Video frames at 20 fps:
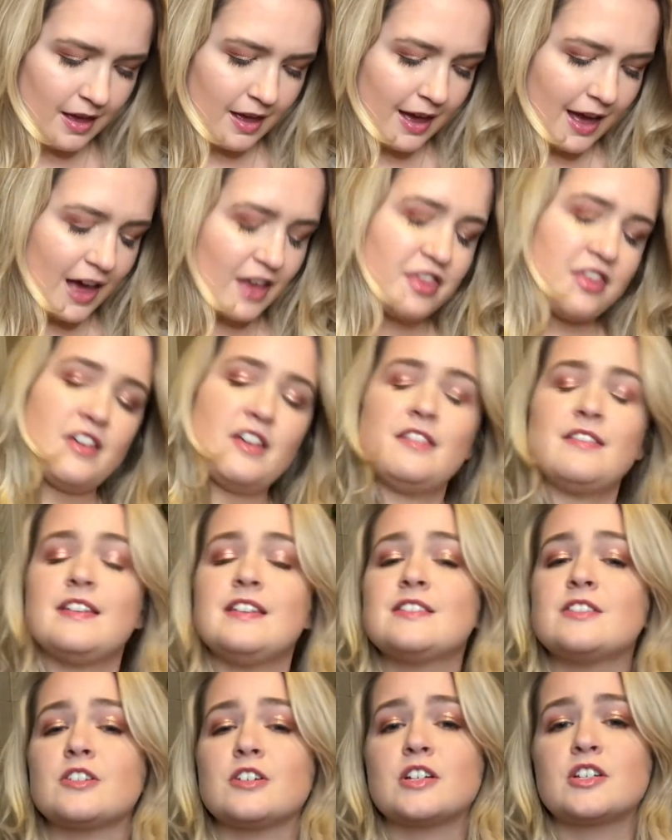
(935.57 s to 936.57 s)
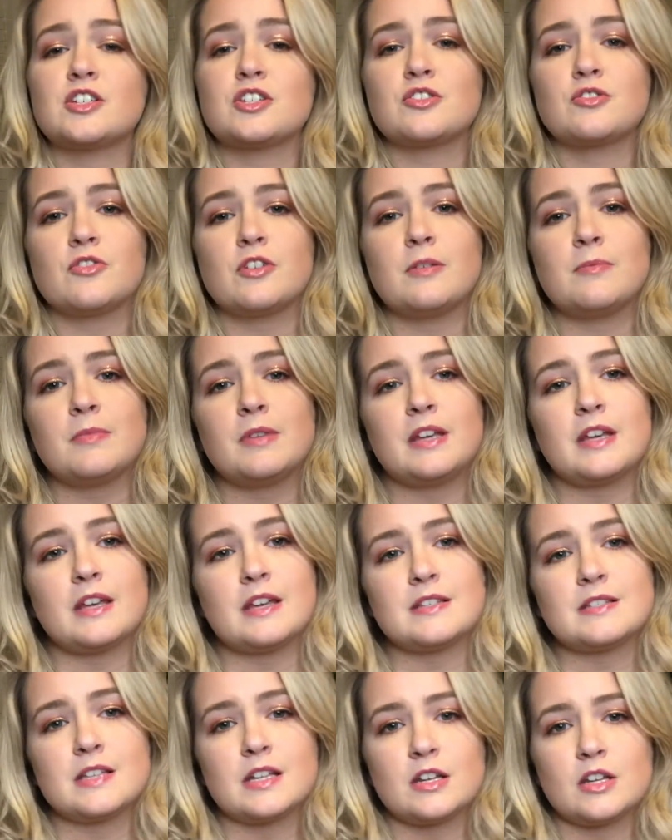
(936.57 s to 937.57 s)
I think these are extremely
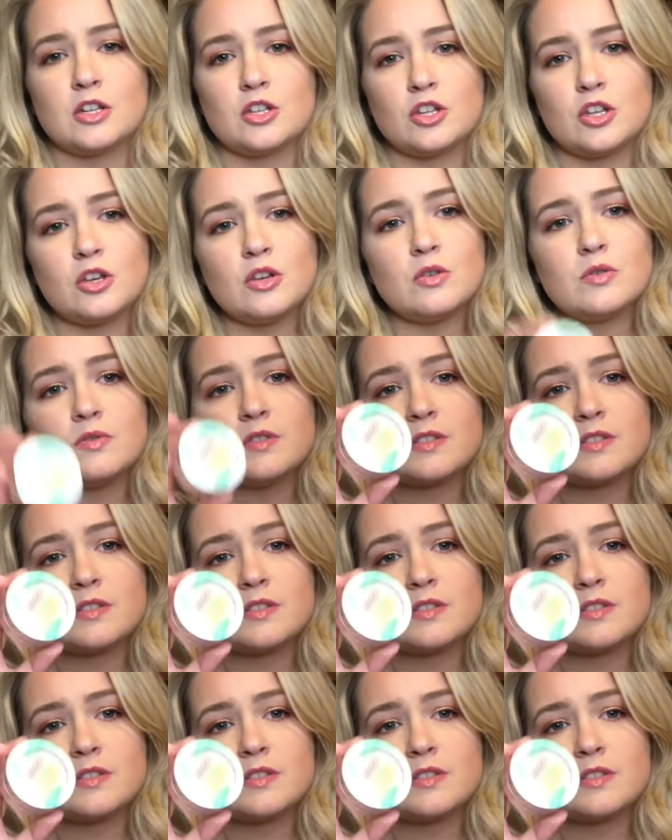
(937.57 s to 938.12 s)
easy to use.